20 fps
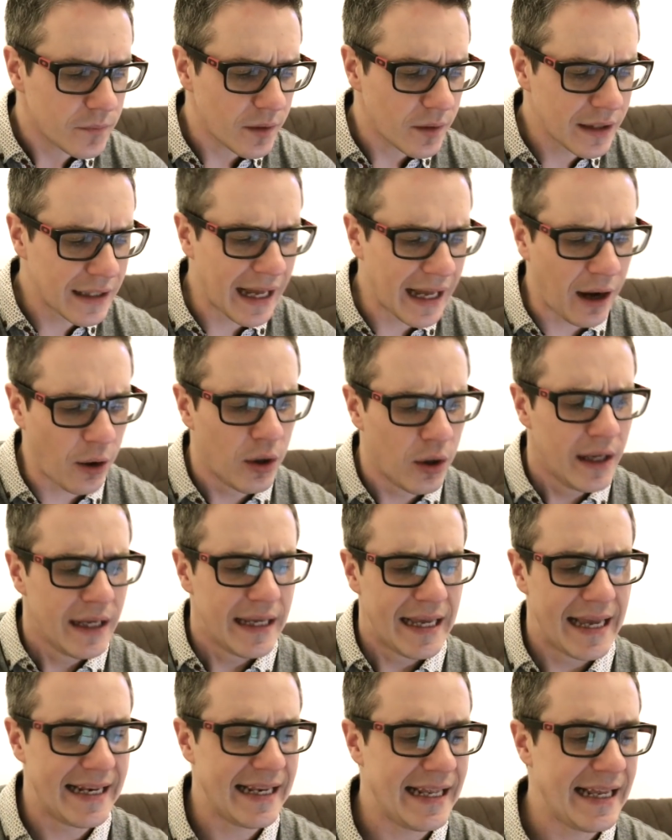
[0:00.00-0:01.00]
Now,
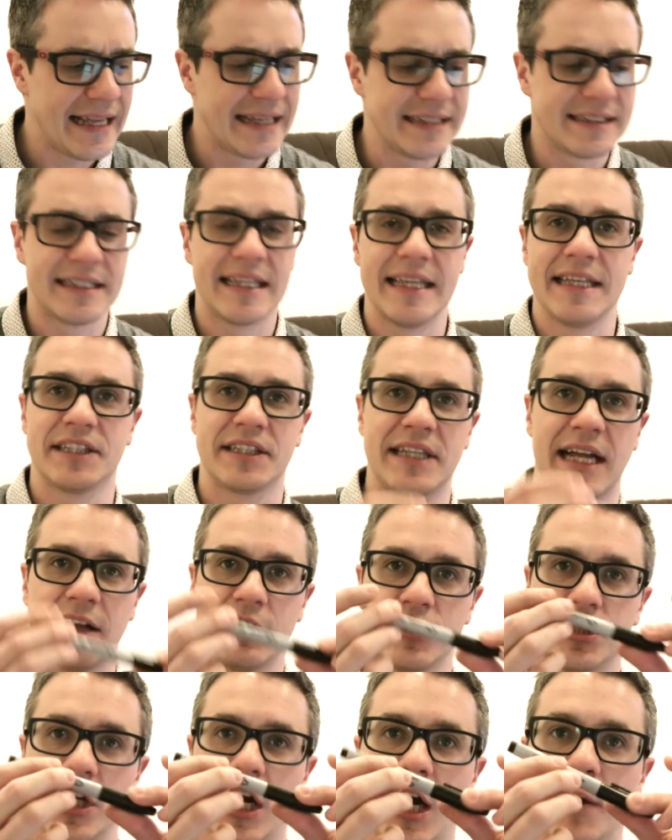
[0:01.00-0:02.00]
it is this style
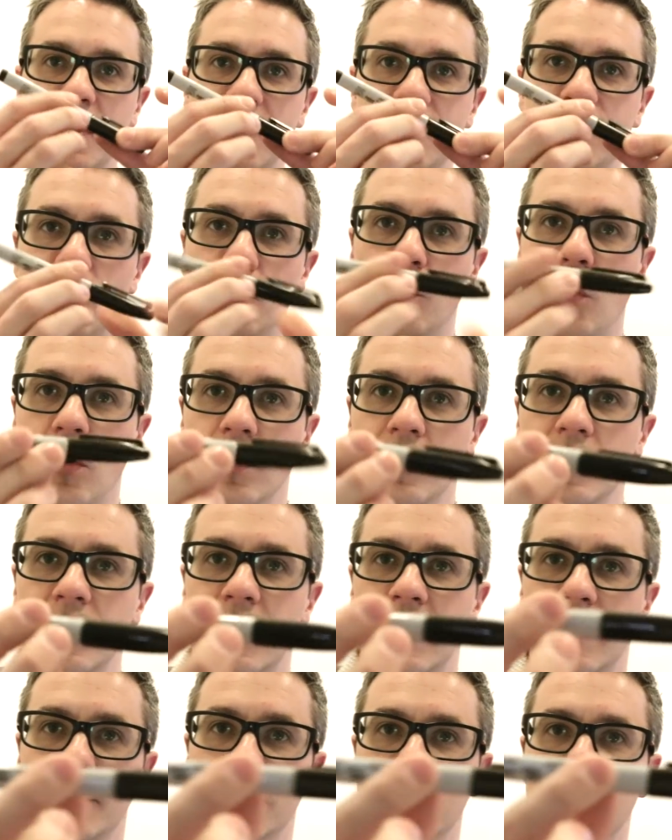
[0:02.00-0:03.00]
Sharpie for one,
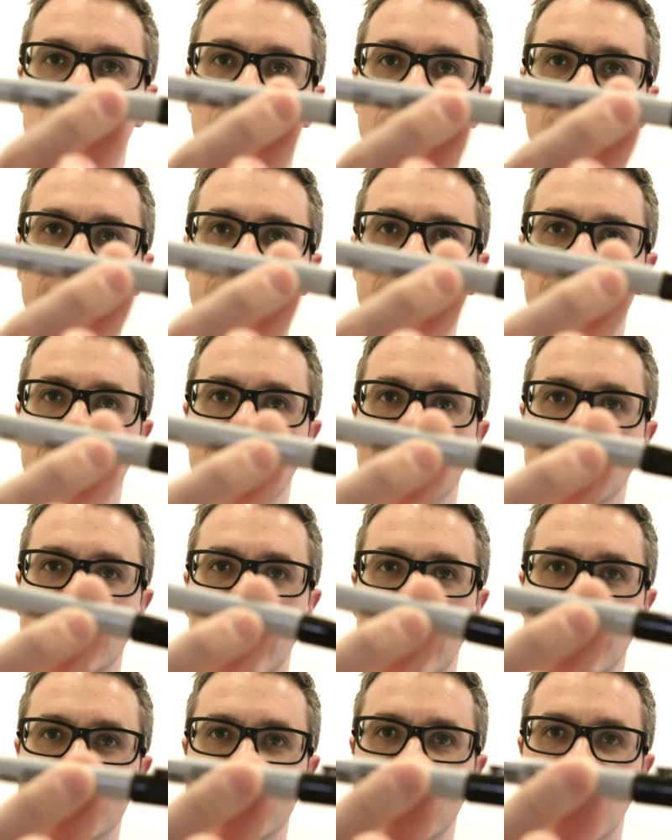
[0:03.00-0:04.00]
I'm going to show you. So it's
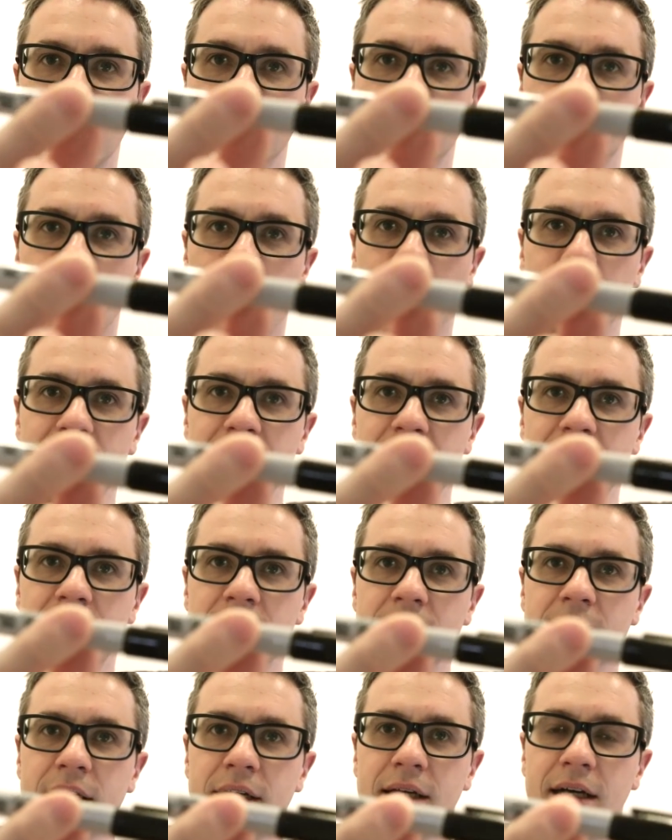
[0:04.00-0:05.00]
that style Sharpie.
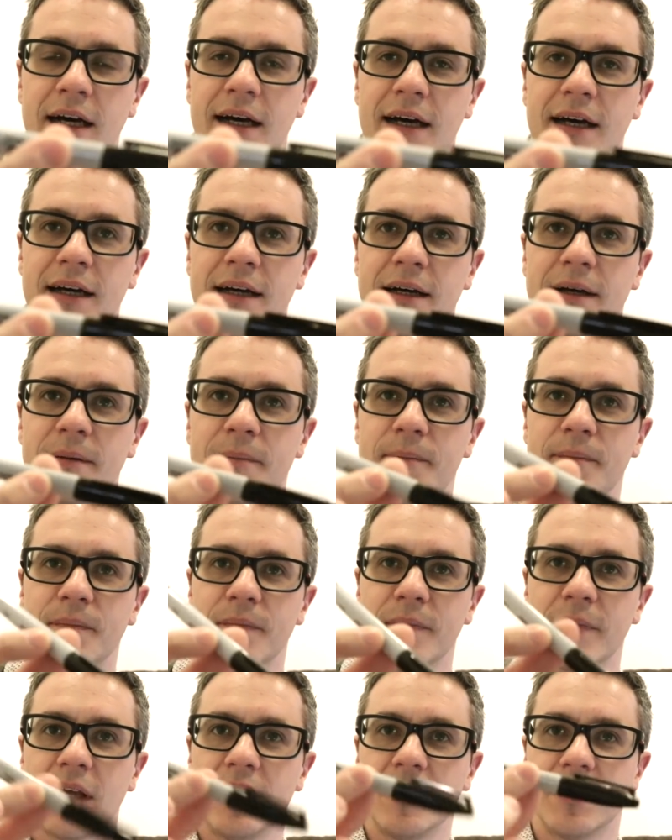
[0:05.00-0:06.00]

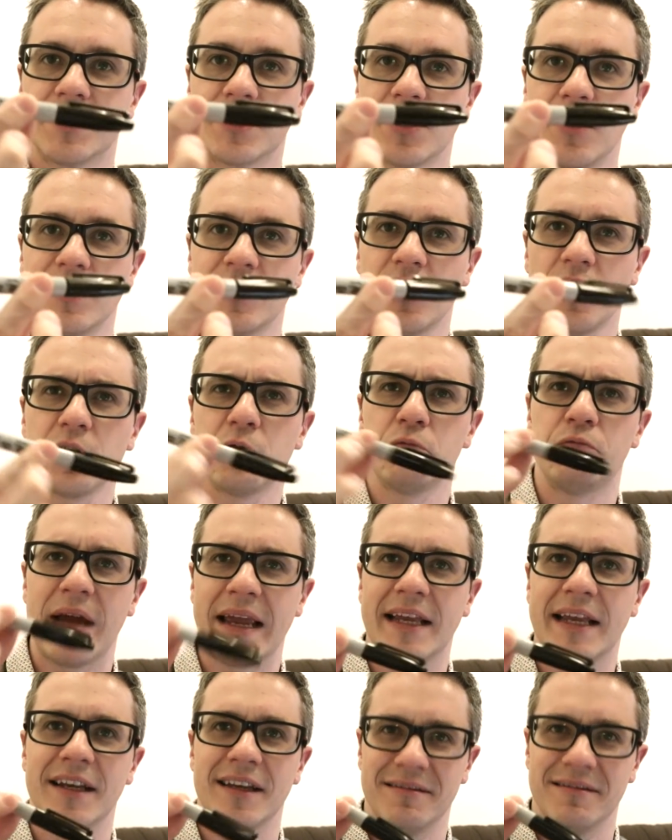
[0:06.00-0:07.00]
Um, so it's not the
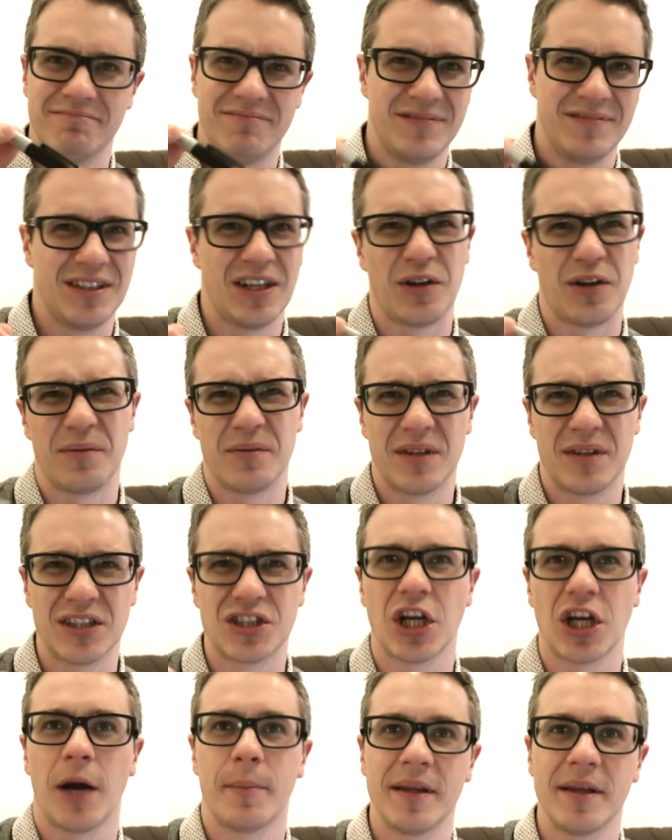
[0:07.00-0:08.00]
regular, you know, the
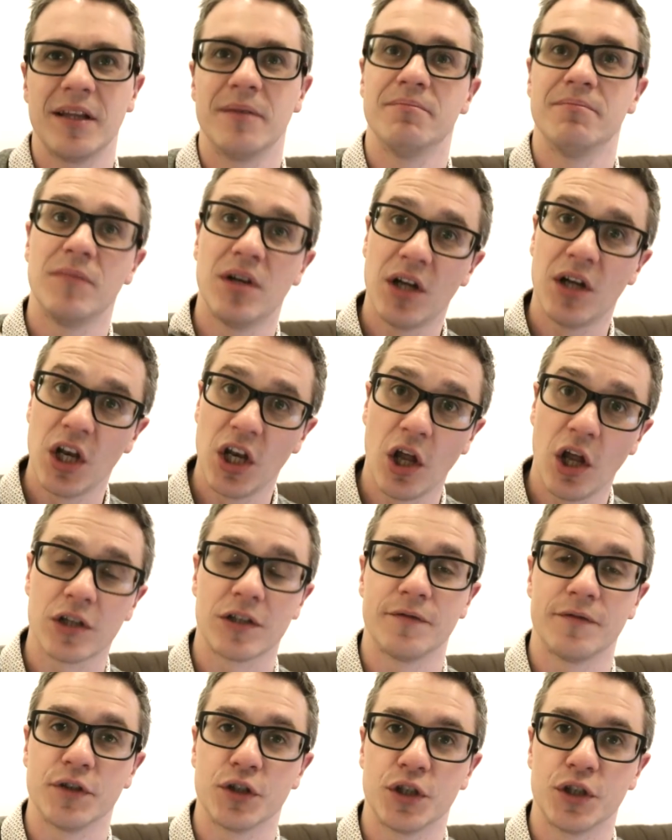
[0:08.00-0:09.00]
Sharpie that a
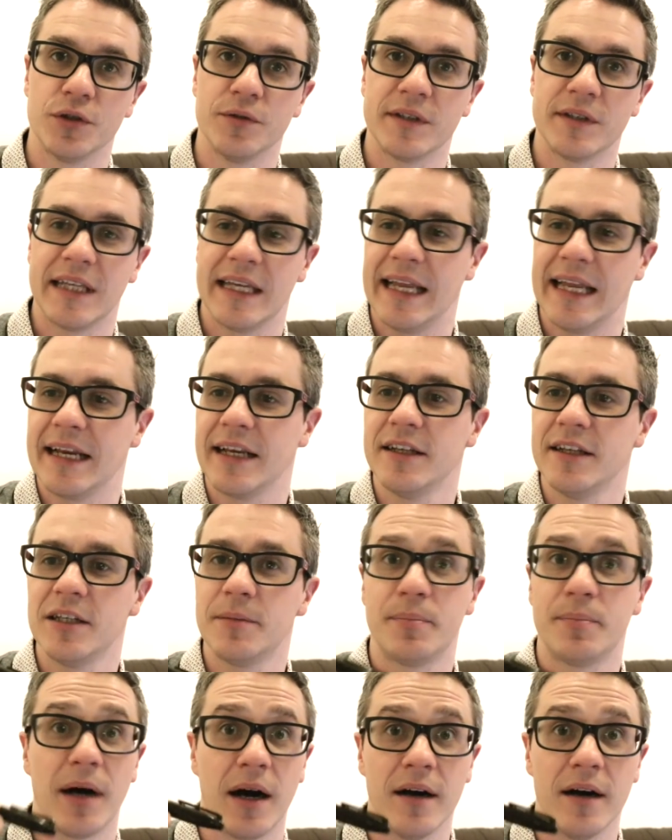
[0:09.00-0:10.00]
lot of us use in
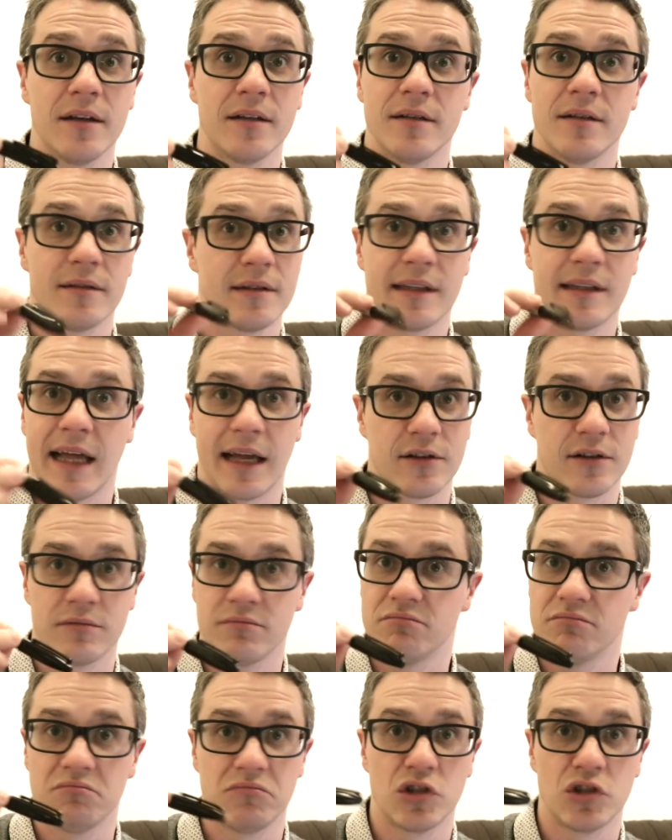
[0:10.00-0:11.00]
England, but that
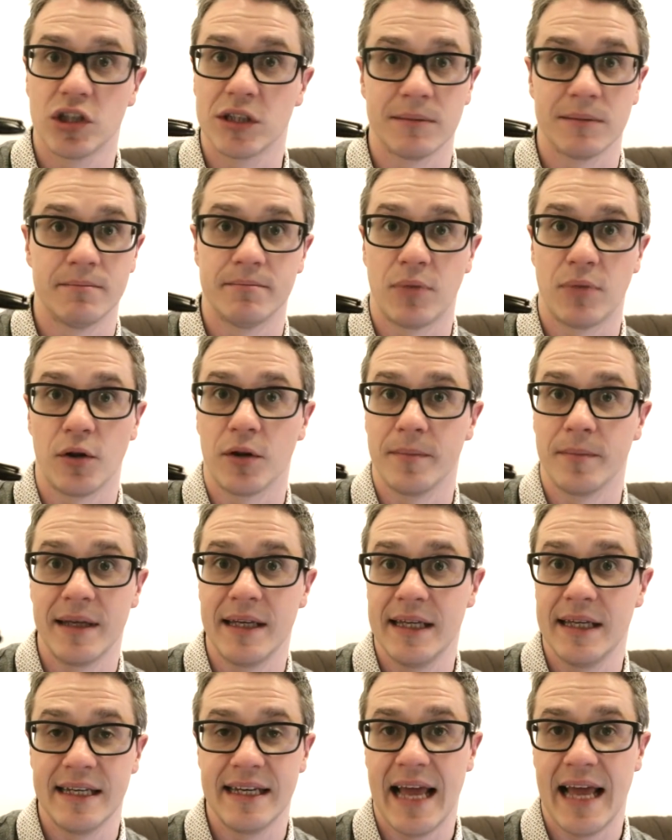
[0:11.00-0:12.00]
doesn't bother
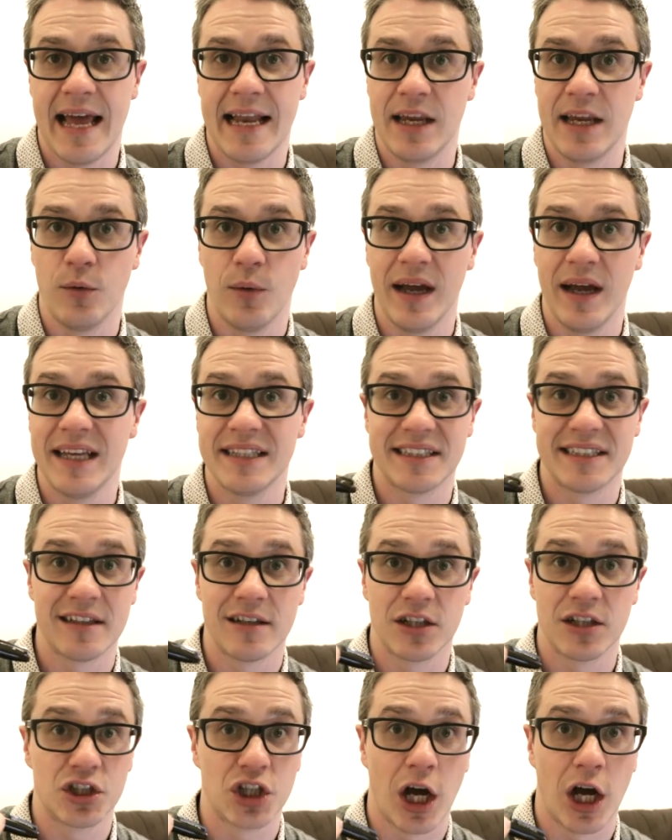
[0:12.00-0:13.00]
me in any way. It's
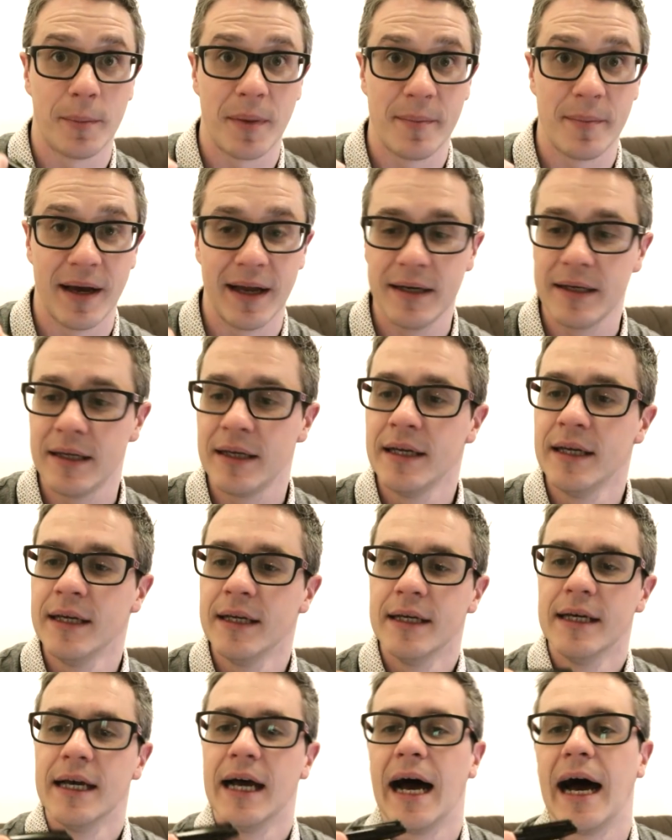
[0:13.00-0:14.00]
still a Sharpie pen.
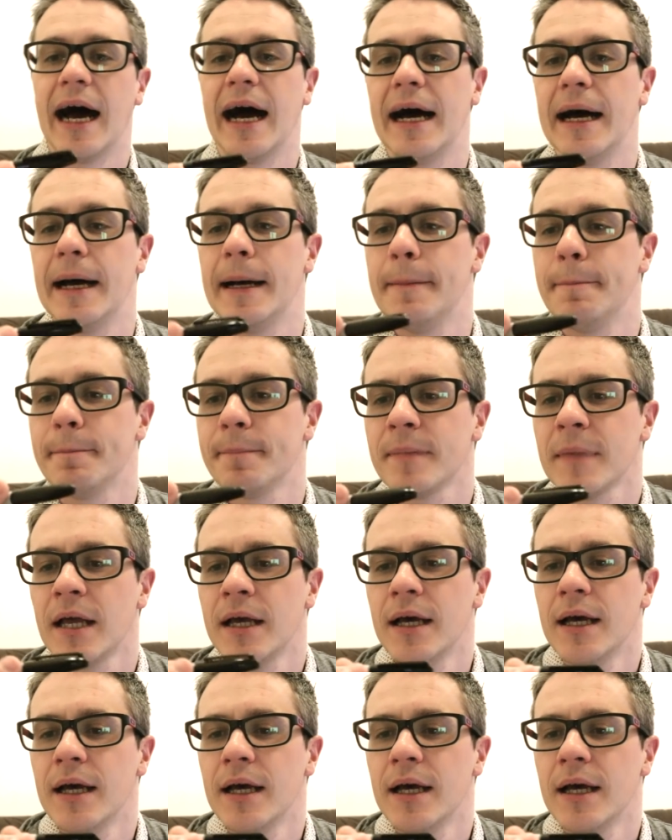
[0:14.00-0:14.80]
Um,